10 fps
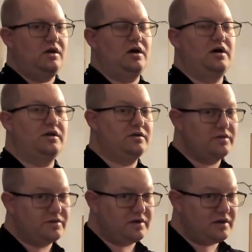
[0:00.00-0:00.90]
Another
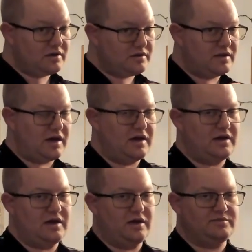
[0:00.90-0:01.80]
thing that
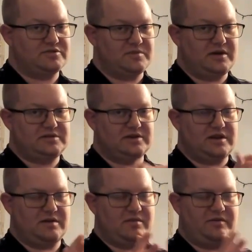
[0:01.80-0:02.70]
helps me to
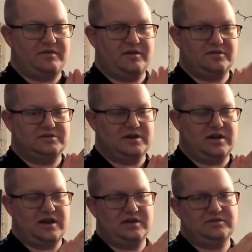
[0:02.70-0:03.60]
get my fingers and
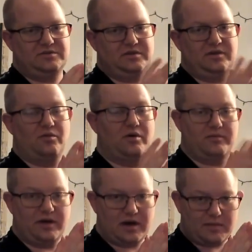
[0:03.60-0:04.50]
hands really
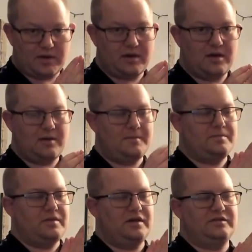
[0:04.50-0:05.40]
warmed up,
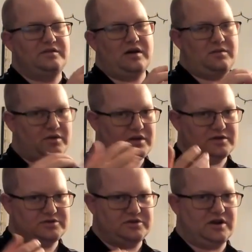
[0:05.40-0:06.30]
it's not really a
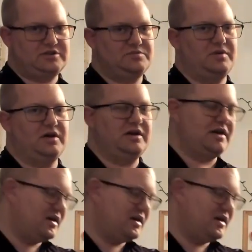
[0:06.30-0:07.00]
stretch, but